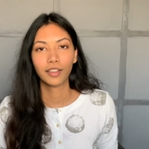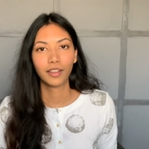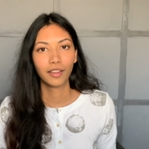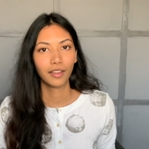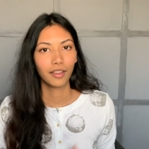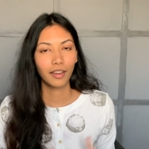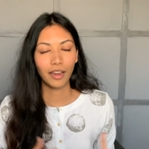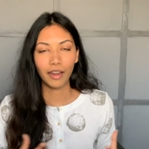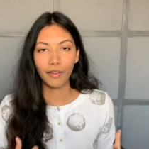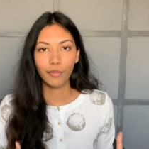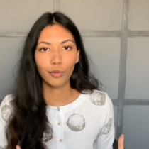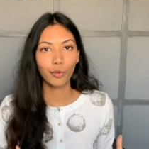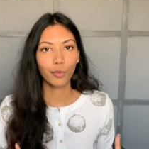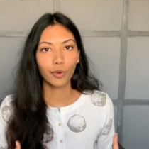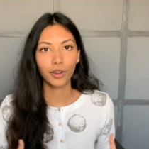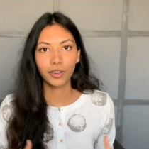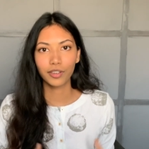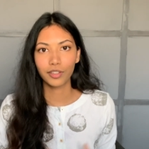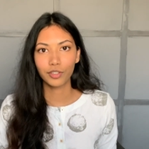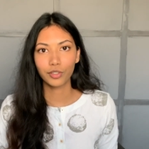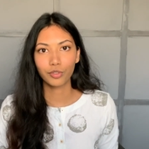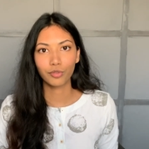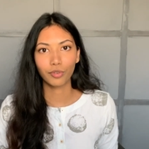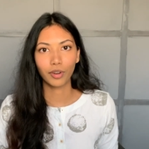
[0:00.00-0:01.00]
everyone
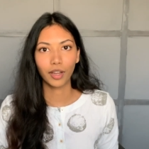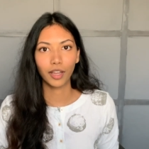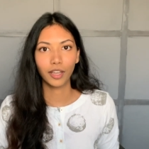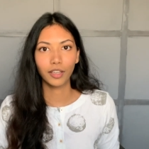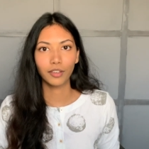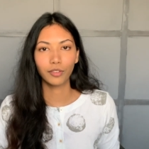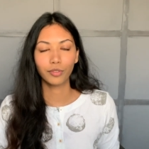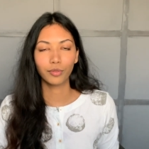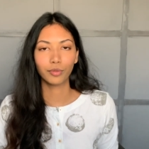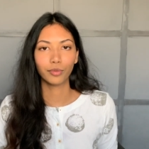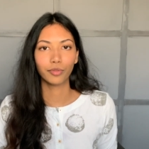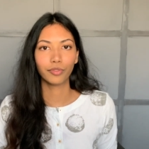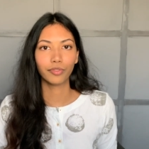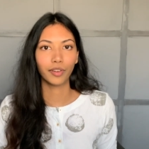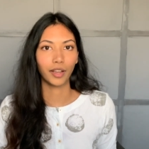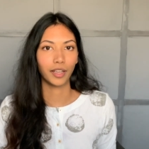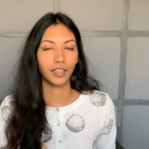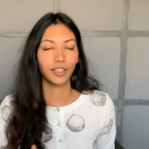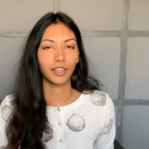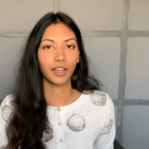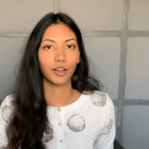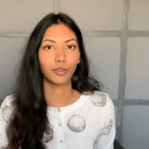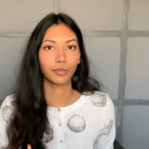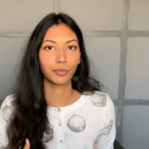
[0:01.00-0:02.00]
is trying to
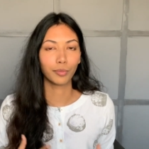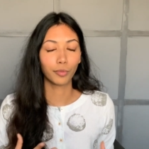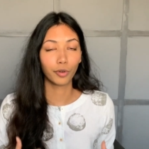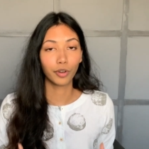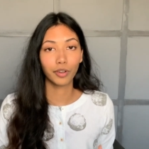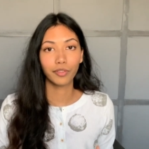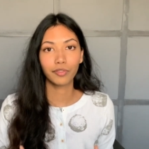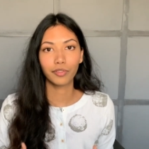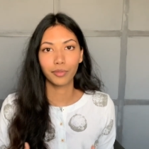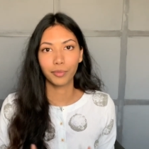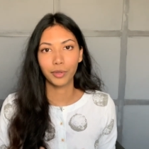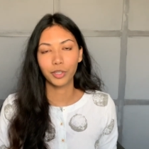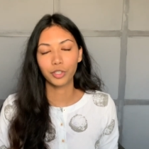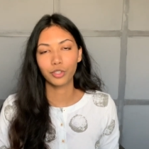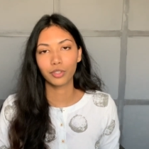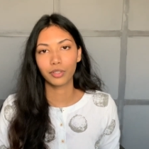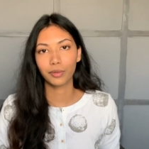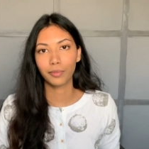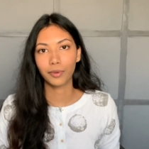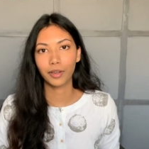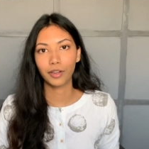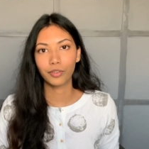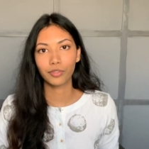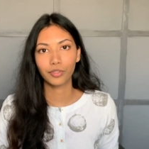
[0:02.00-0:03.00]
find out more information
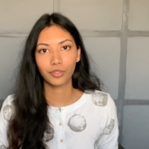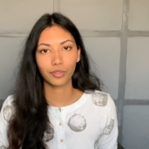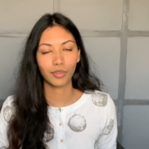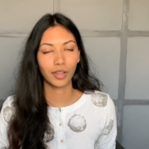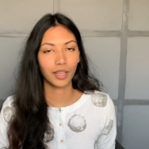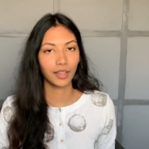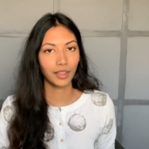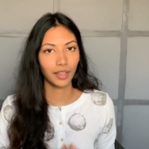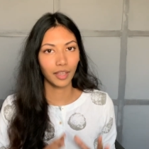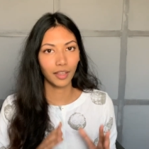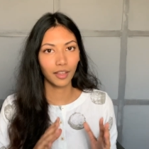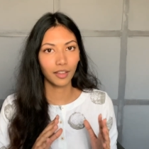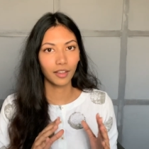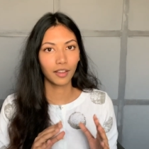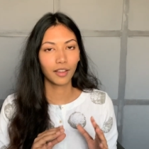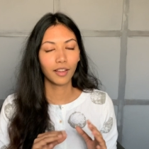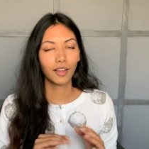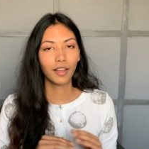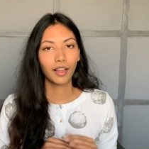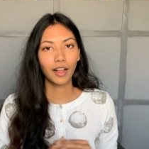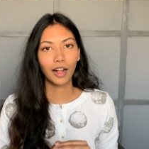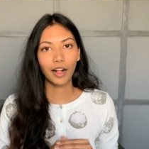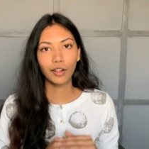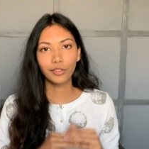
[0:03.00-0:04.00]
about. So I think
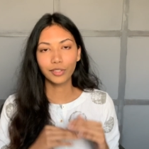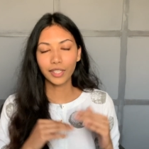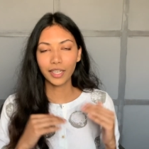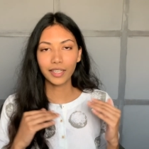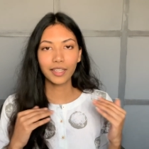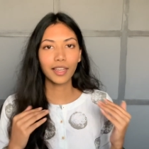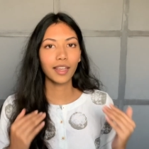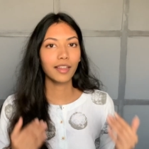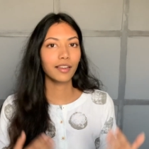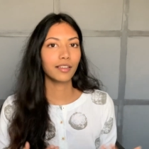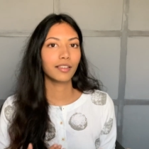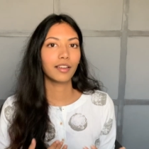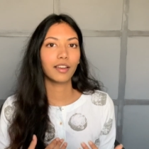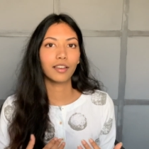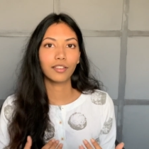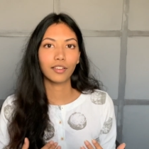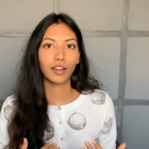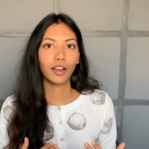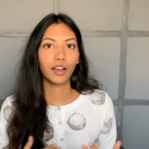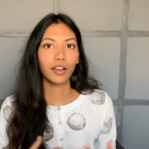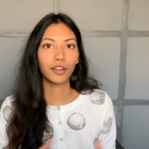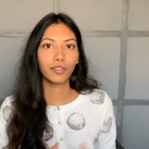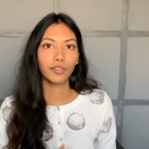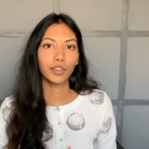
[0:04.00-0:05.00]
I'll dedicate an
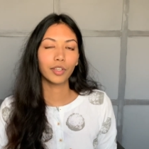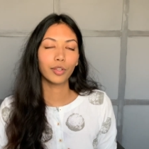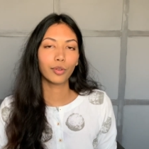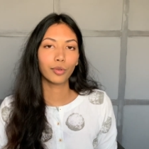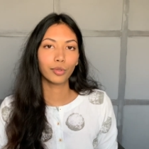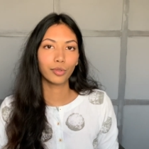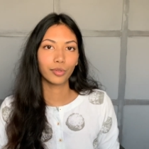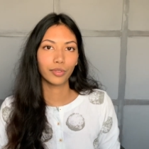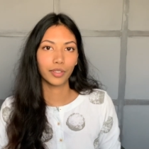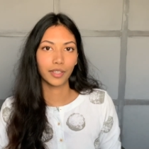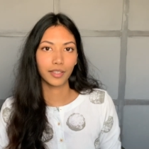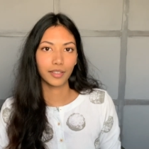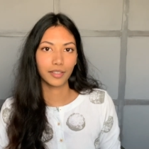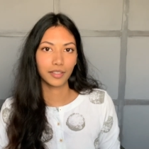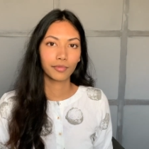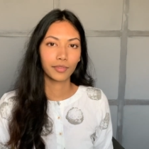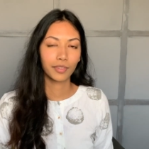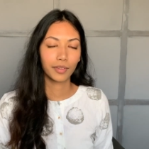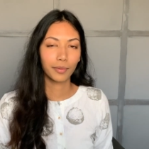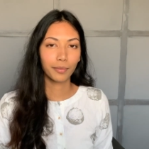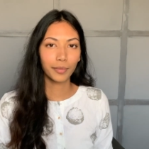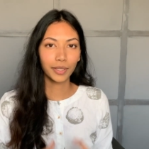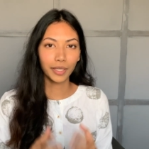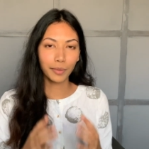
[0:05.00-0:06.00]
entire video to this.
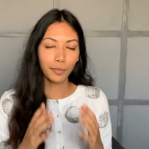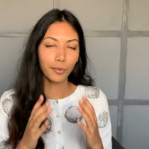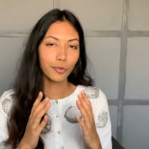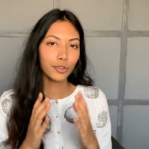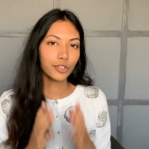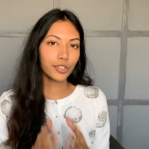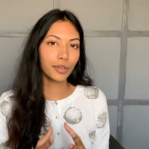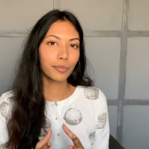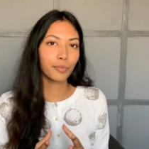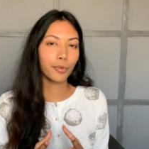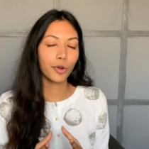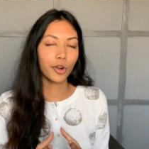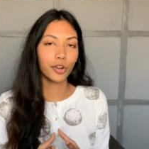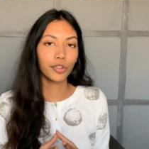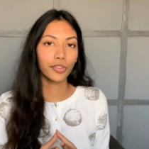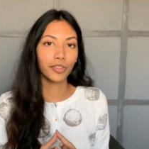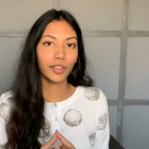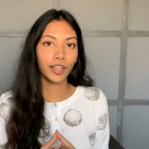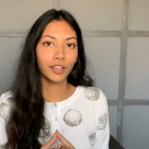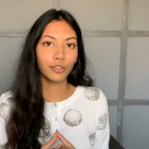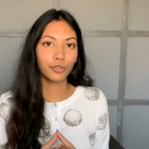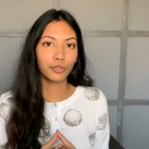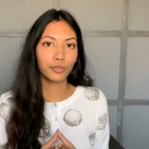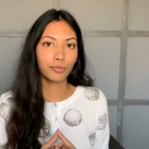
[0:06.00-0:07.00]
But the most important
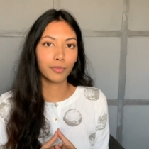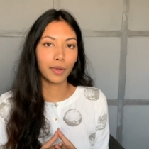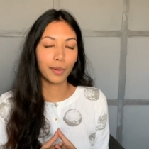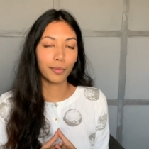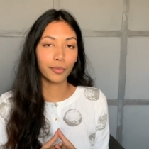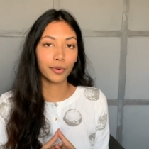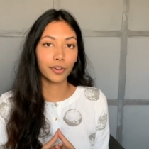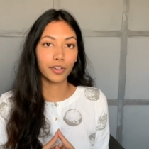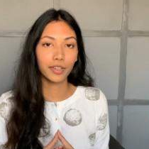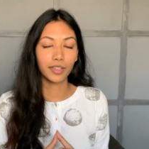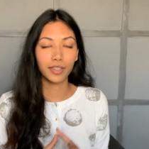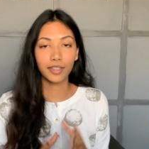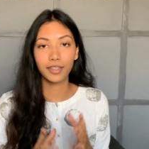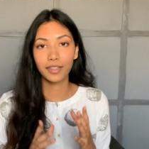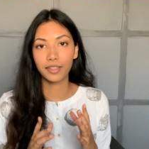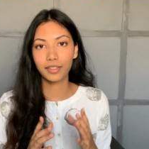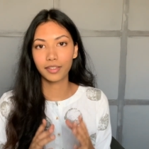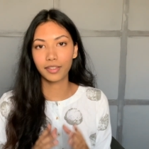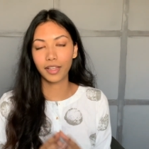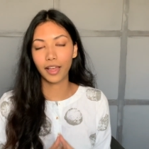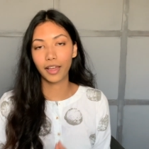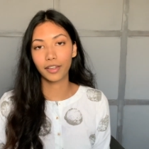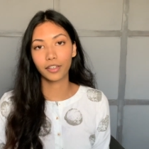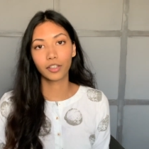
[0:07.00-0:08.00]
thing to remember is
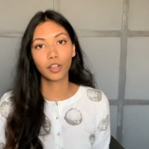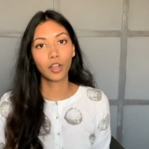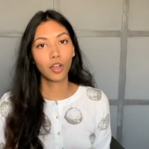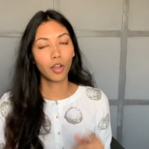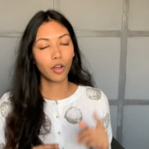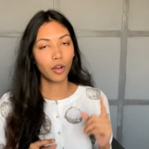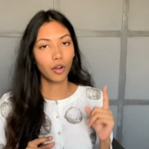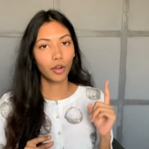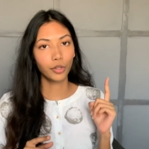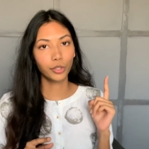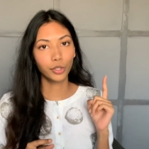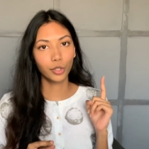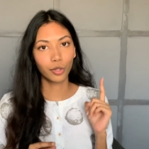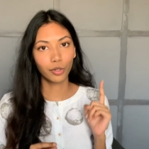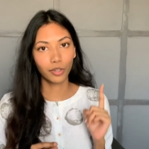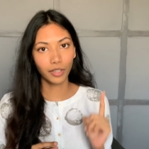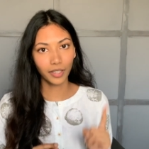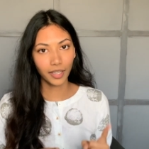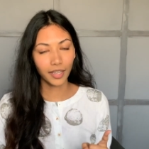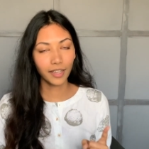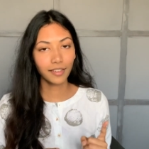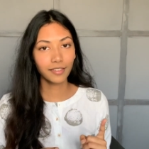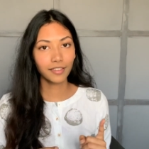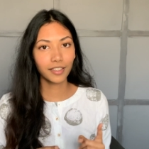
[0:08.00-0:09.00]
that on your
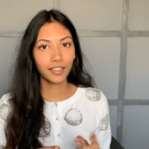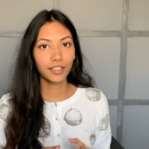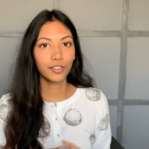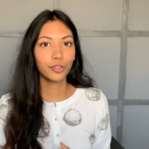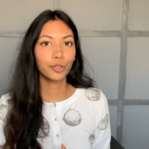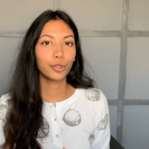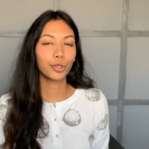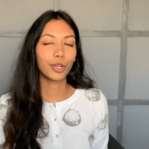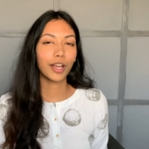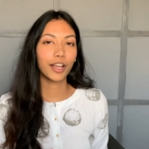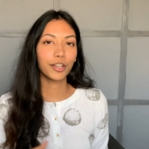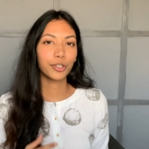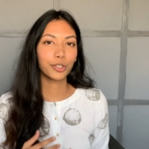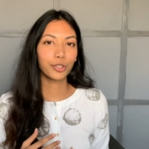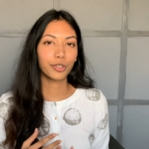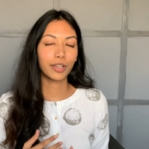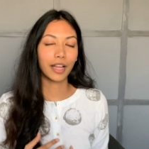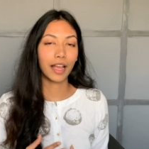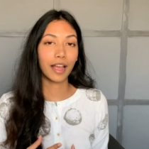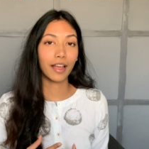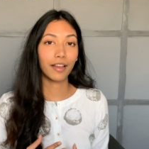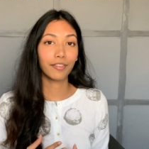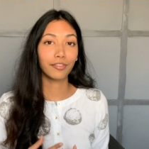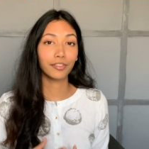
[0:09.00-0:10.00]
LinkedIn, you guys should
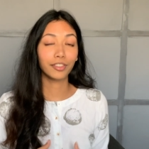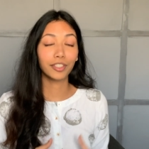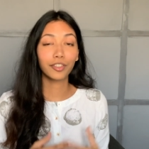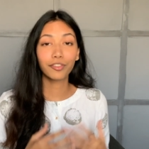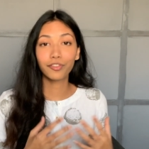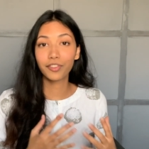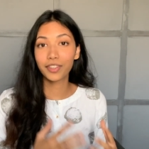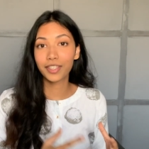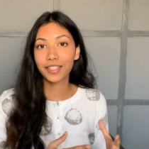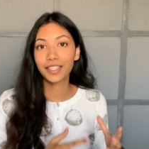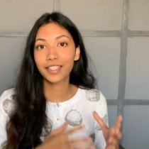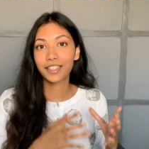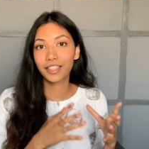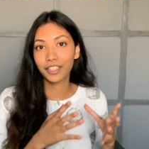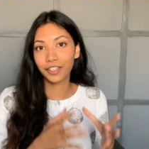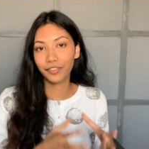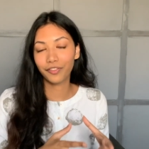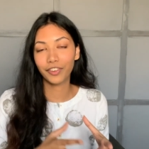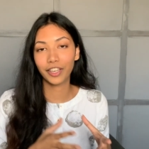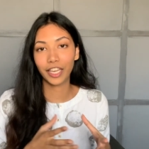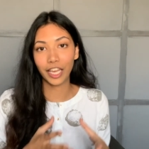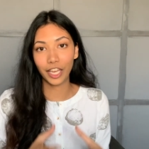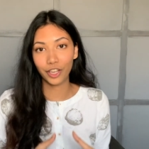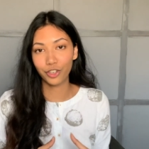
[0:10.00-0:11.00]
have different
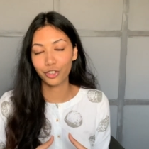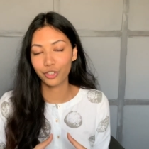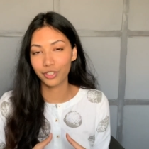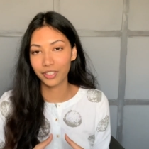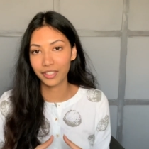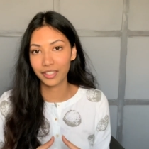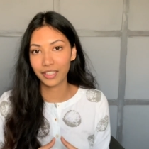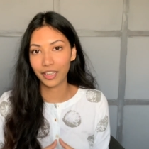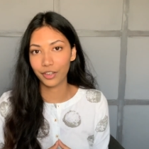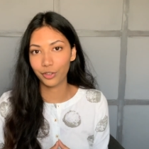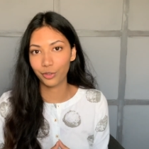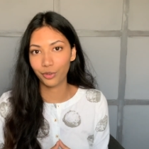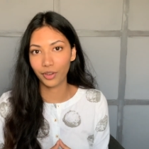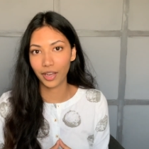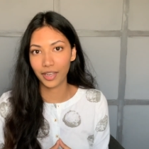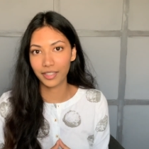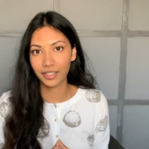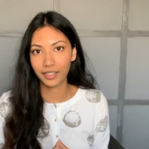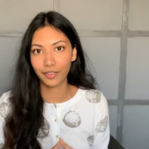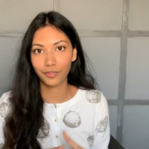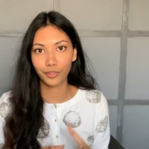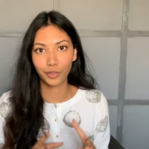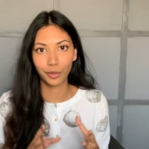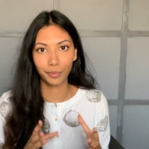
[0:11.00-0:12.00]
certifications that you guys
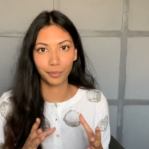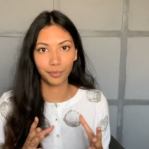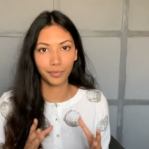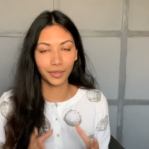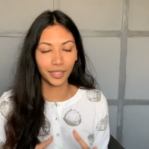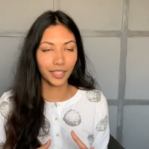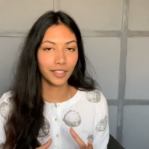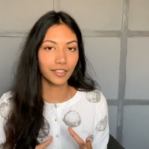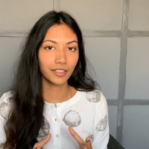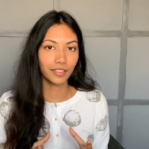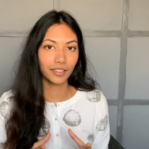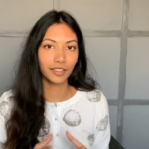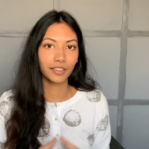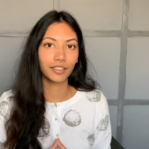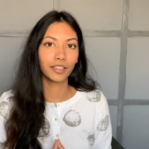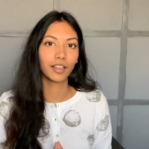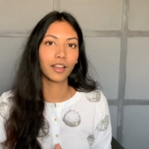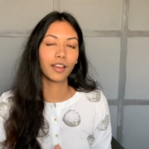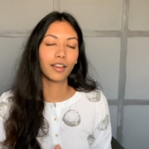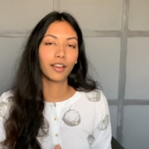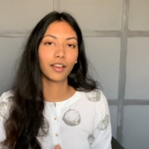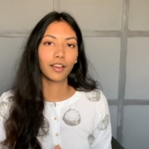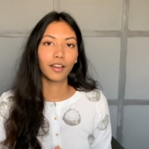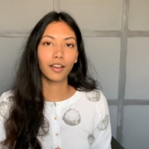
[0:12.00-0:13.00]
have completed,
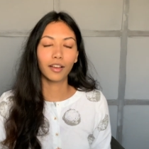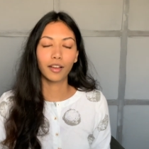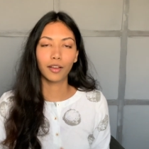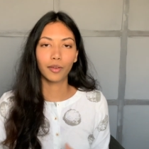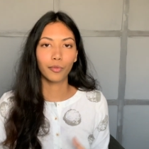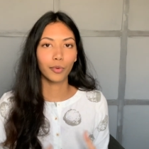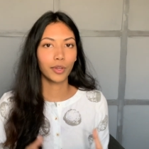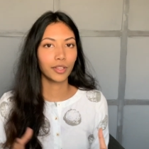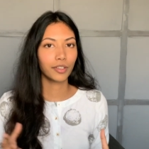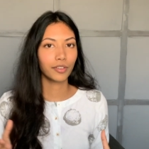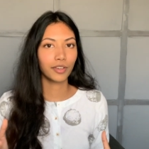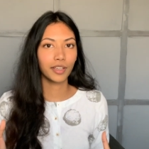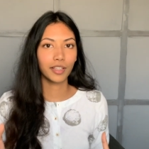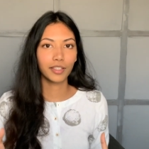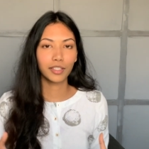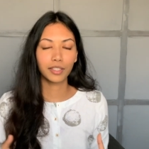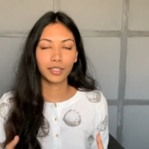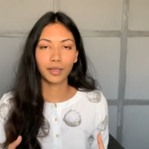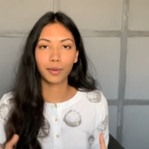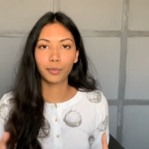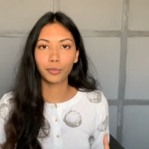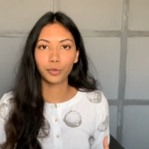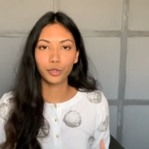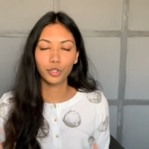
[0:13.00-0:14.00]
uh, whether it's
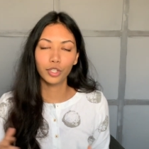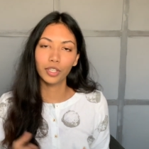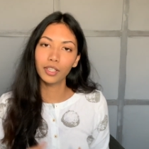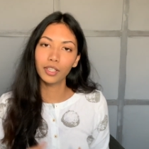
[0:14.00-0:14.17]
some machine